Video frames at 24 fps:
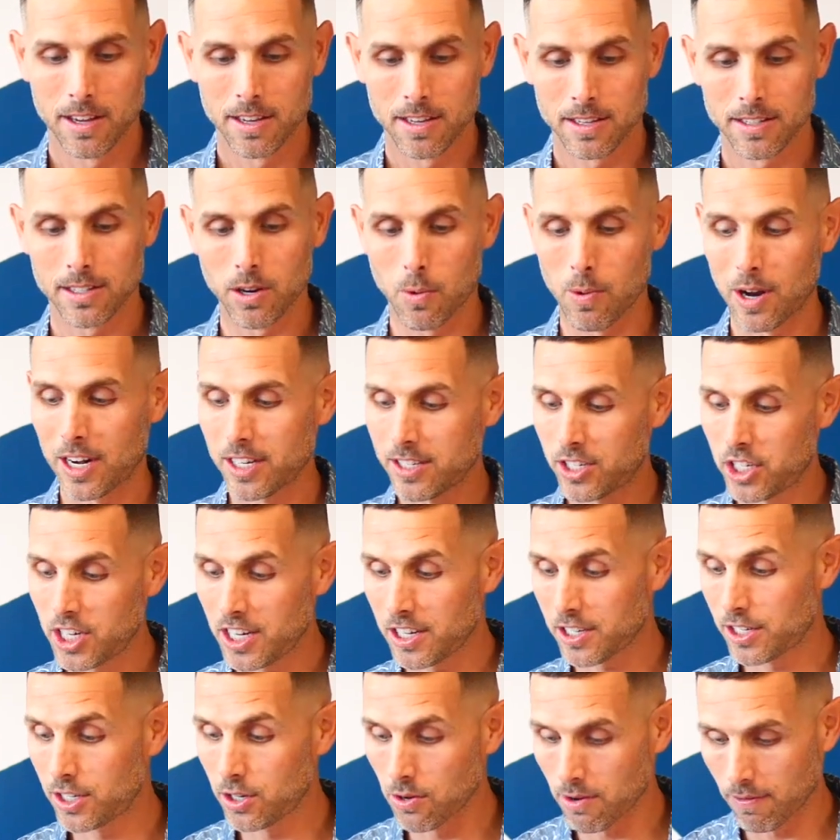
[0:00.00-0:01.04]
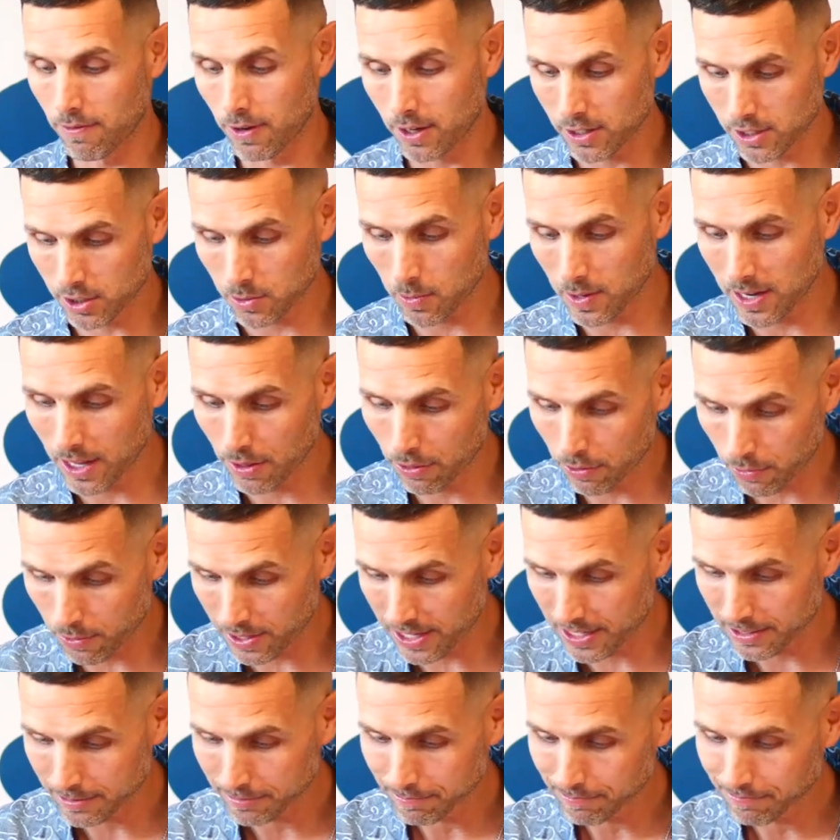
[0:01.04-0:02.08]
So what does Jesus do in verse
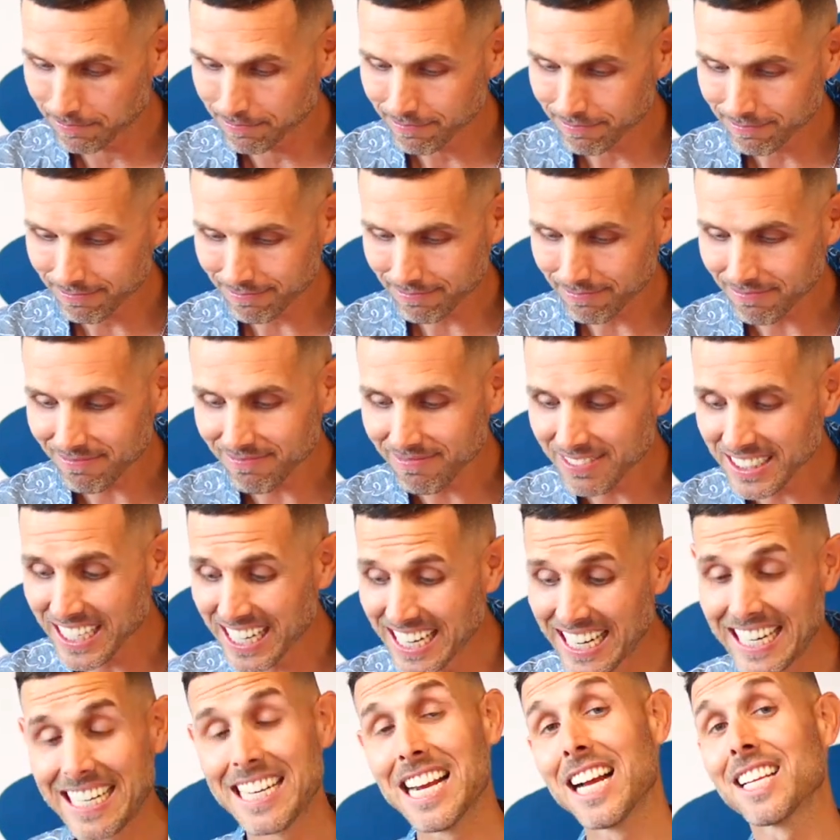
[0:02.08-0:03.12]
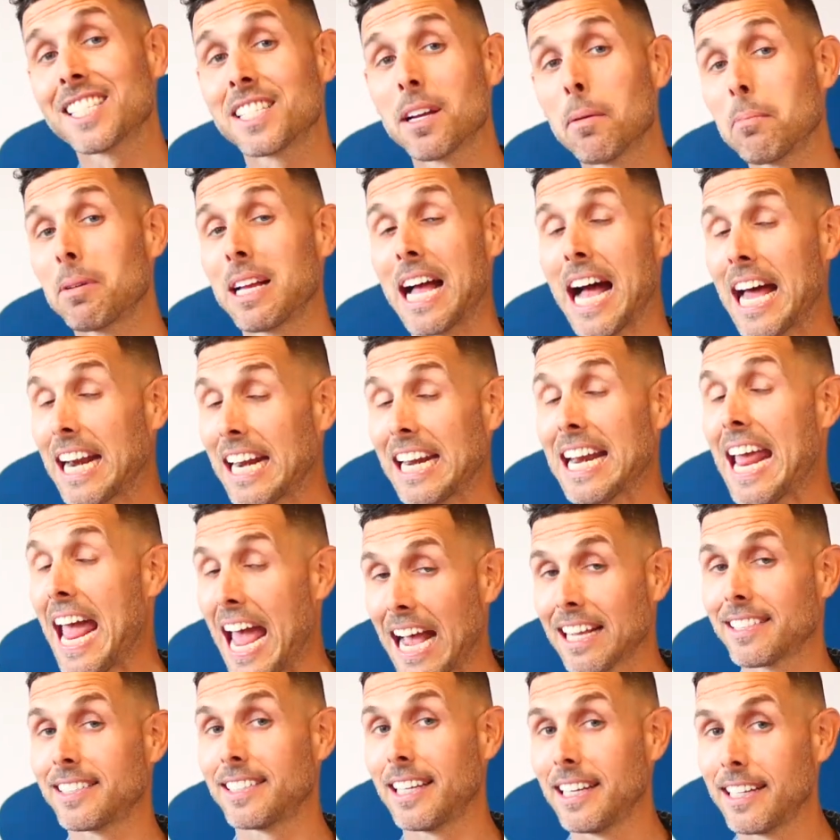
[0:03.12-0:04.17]
23? He does something kind of
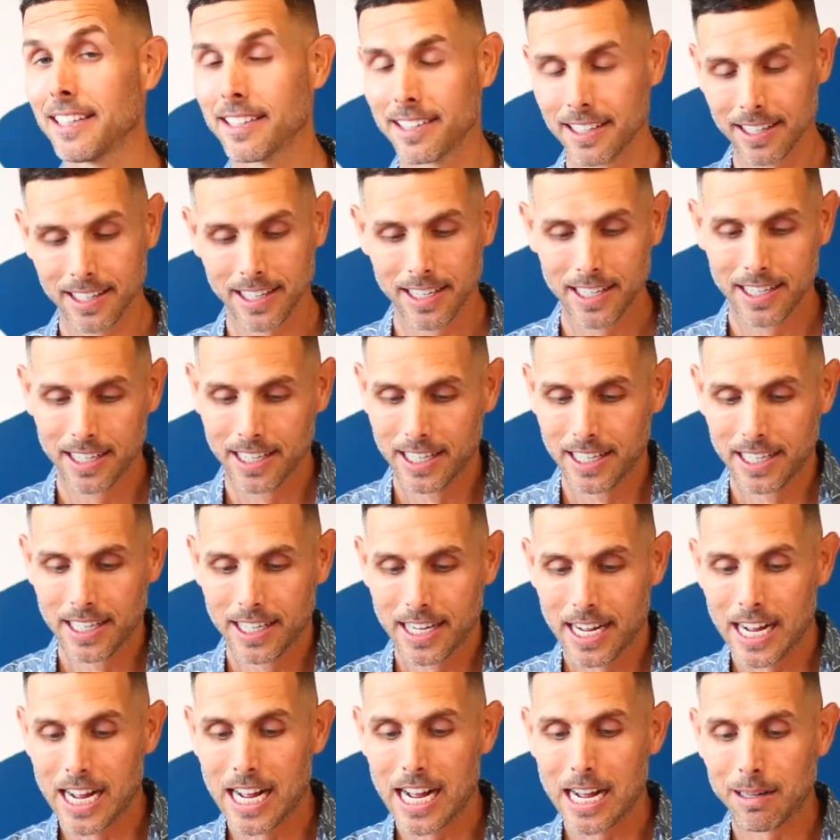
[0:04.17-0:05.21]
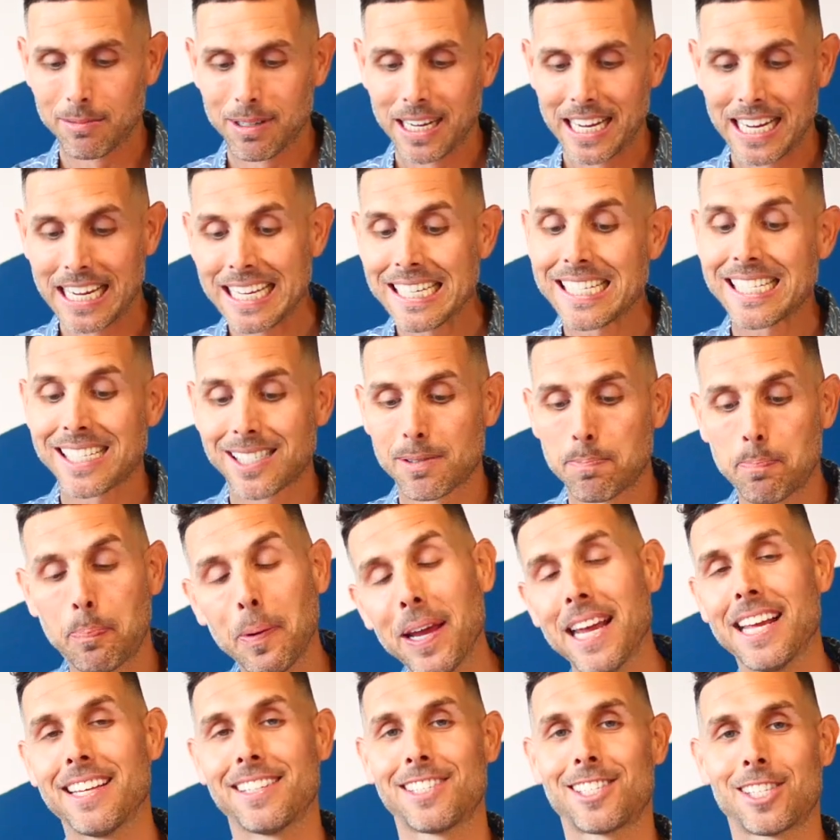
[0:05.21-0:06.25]
nasty. He
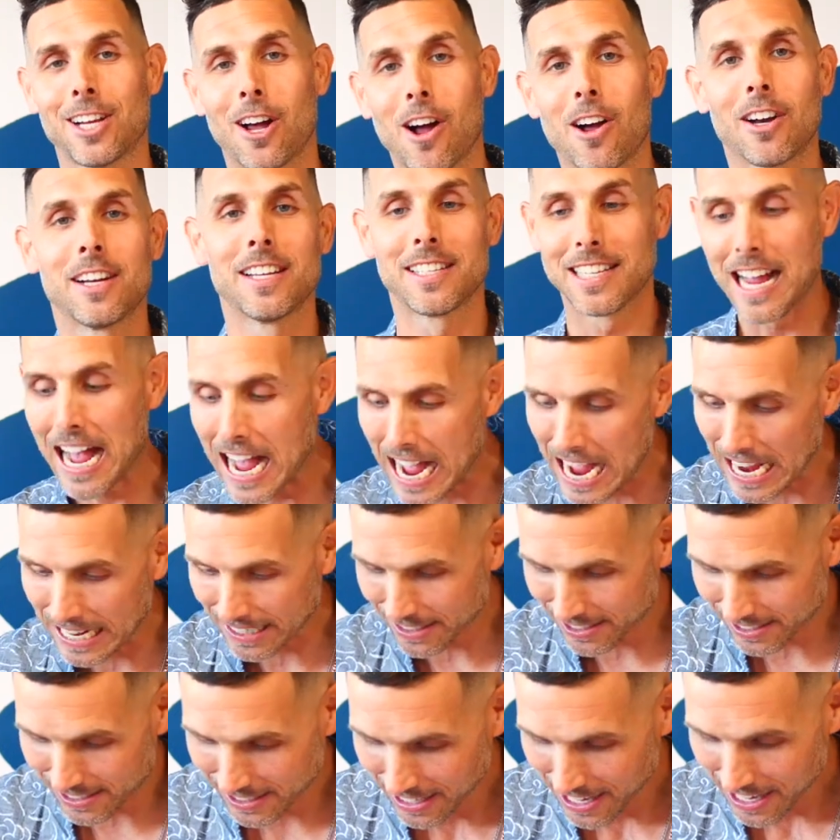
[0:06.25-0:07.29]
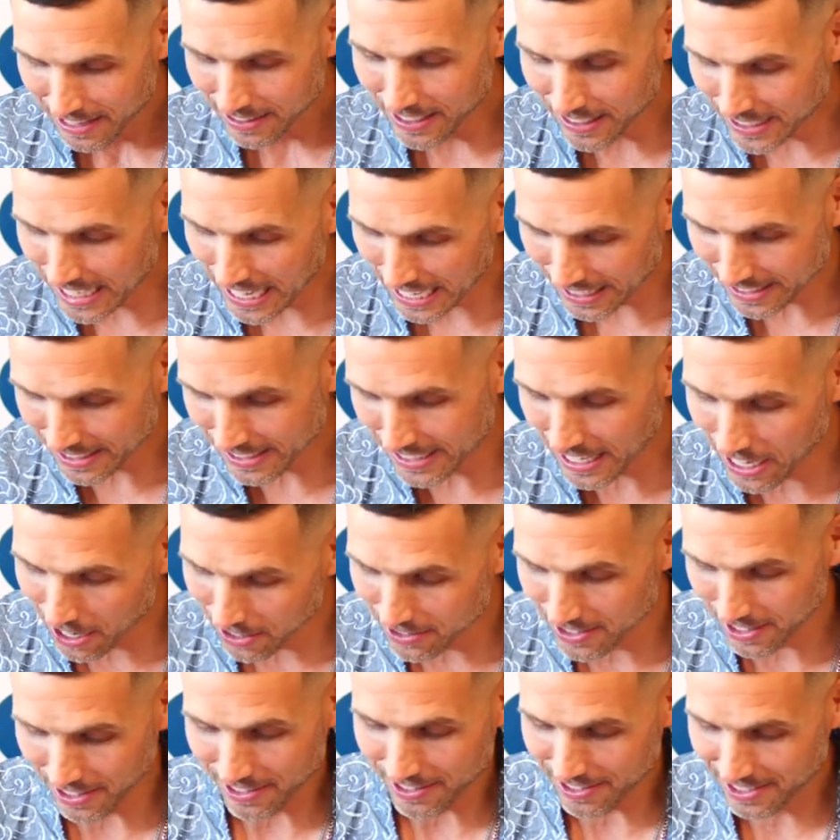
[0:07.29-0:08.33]
spits on his eyes, the text
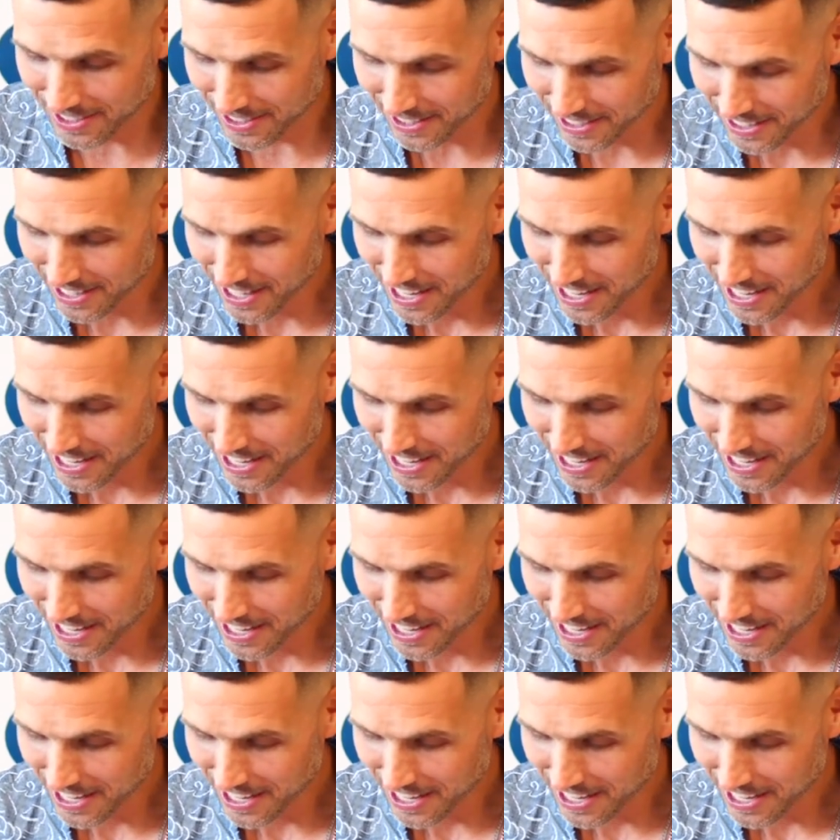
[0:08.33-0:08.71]
tells us.